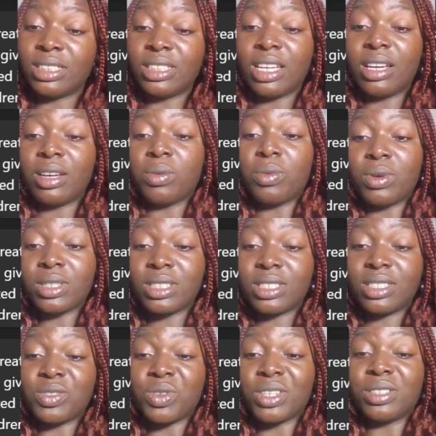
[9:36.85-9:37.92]
Now I want
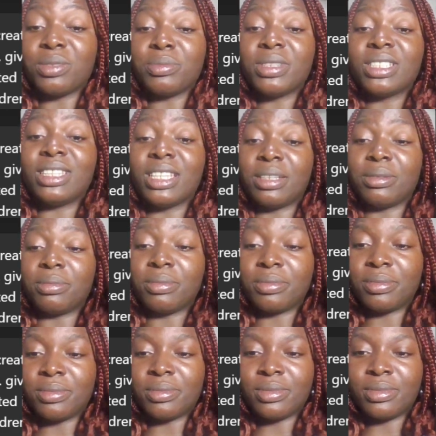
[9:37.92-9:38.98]
to animate them.
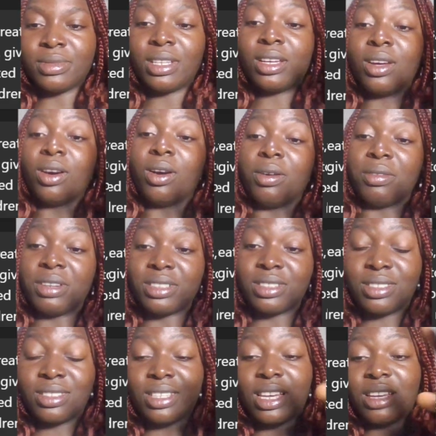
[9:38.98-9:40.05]
All right,
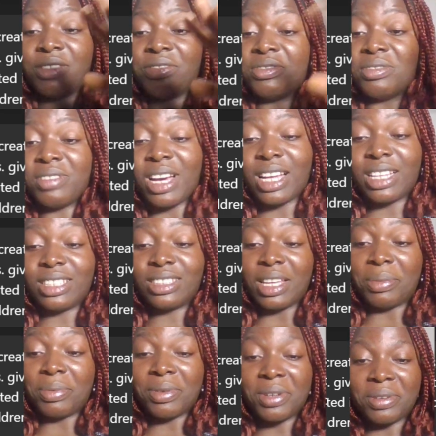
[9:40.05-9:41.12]
see, I even add the
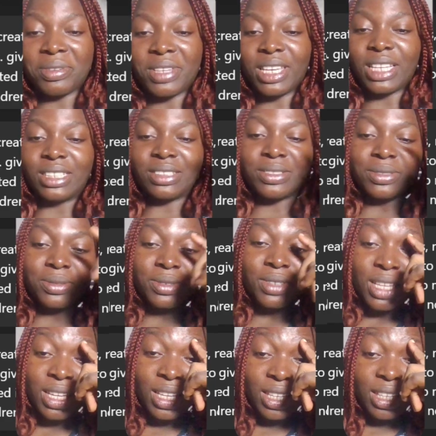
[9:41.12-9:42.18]
type where I didn't know.
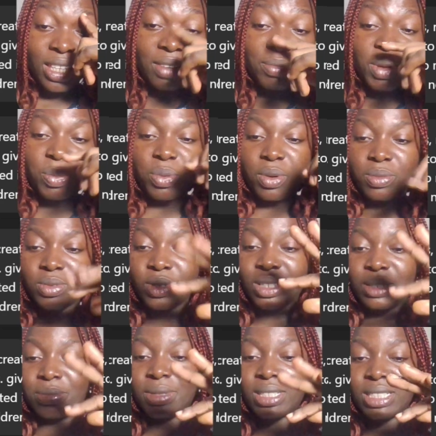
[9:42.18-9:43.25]
Give me prompt to
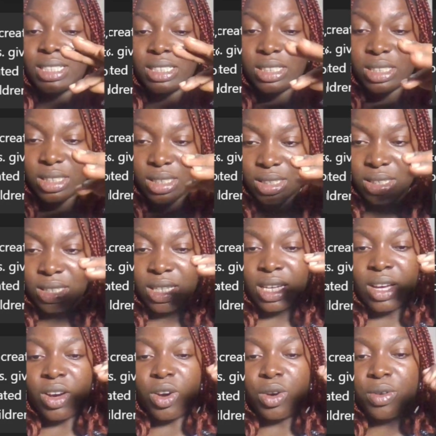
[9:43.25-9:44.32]
animate each
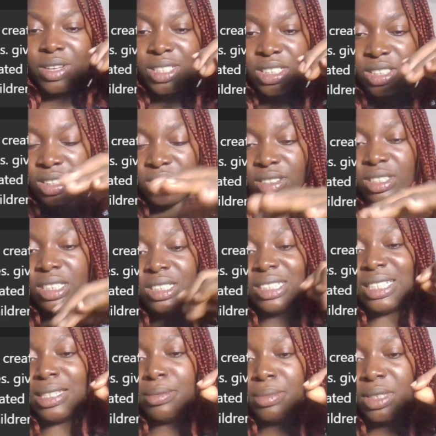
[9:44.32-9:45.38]
already generated
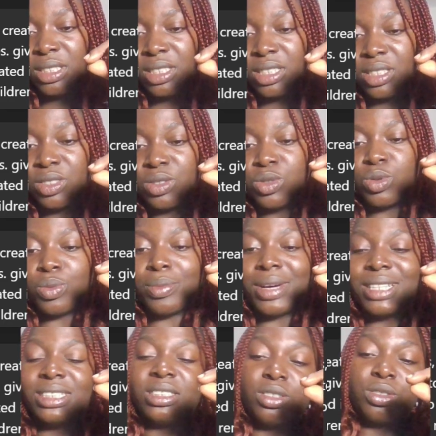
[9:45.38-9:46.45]
image scene to
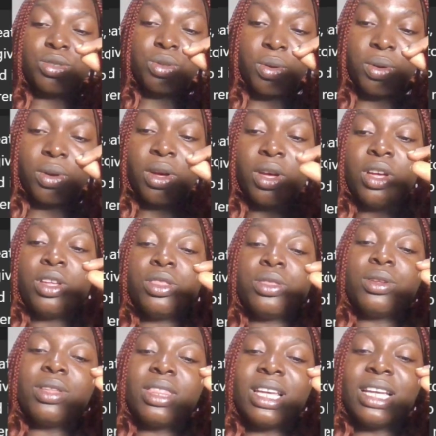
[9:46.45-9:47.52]
match the song.
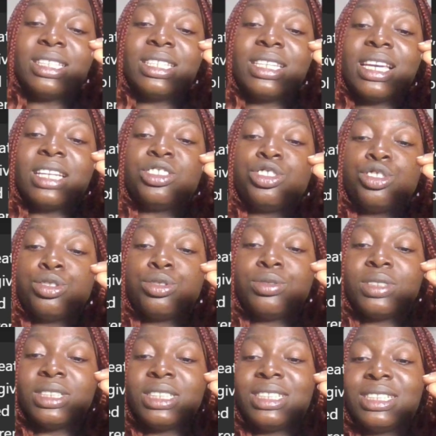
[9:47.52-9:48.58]
Not that they are
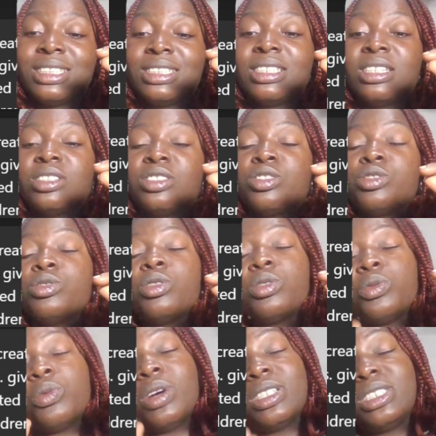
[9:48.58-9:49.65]
children in the sense,
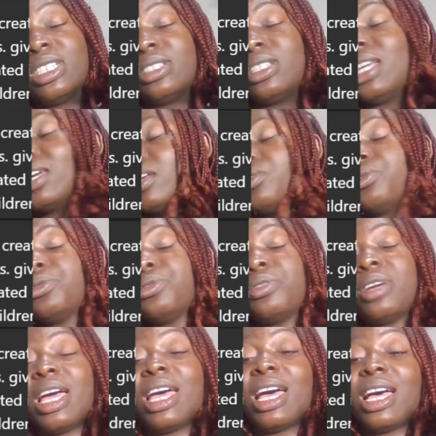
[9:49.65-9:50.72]
not one child. Like I told you,
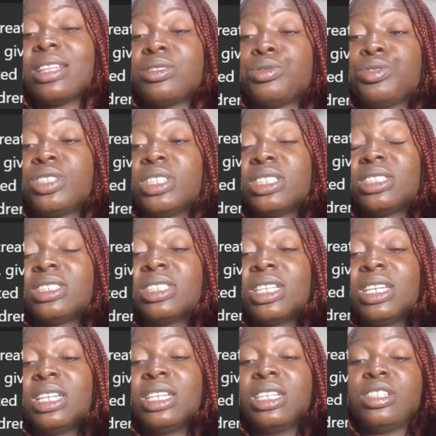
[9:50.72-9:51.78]
I had to change
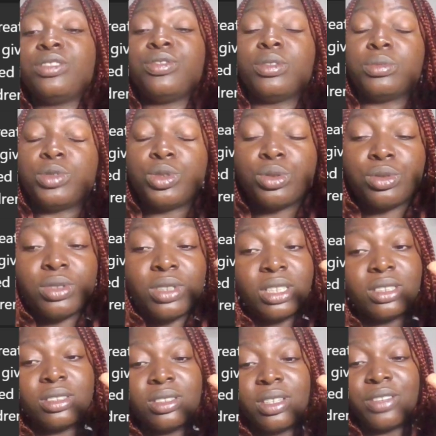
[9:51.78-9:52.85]
it from
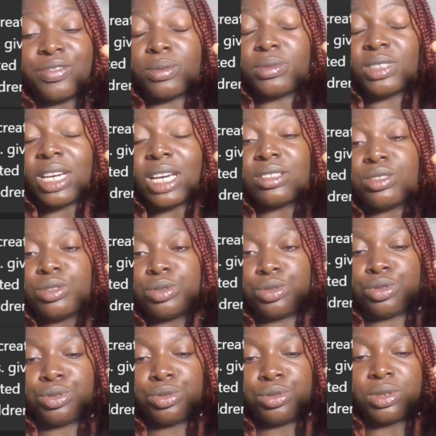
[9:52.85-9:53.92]
from child to
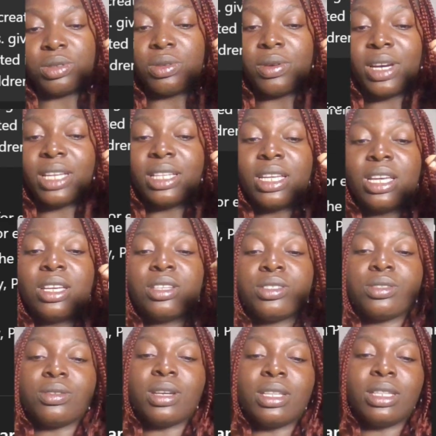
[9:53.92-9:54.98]
children, right?
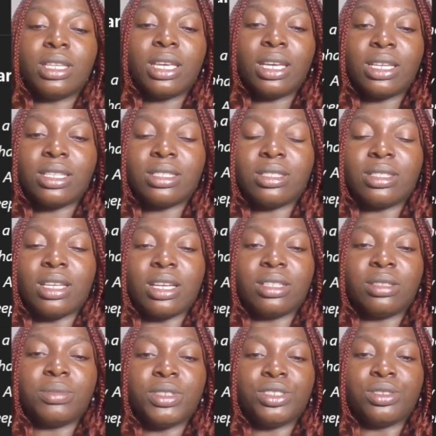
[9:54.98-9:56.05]
So and here's the
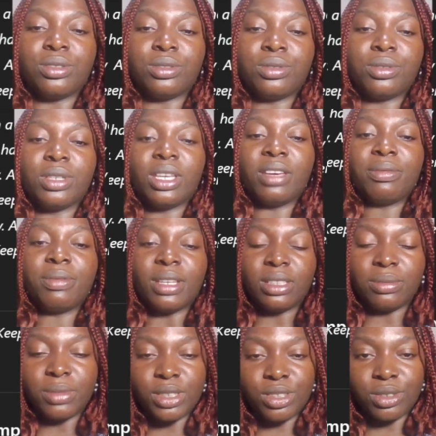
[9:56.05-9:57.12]
animation. So it gave me
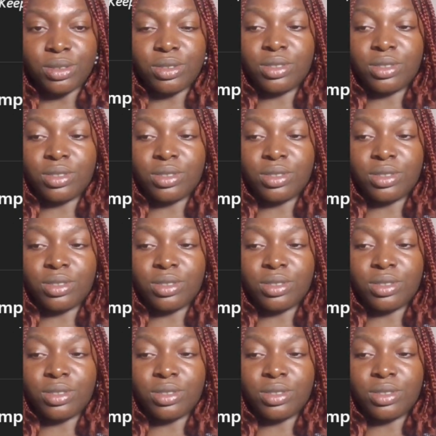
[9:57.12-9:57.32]
animation.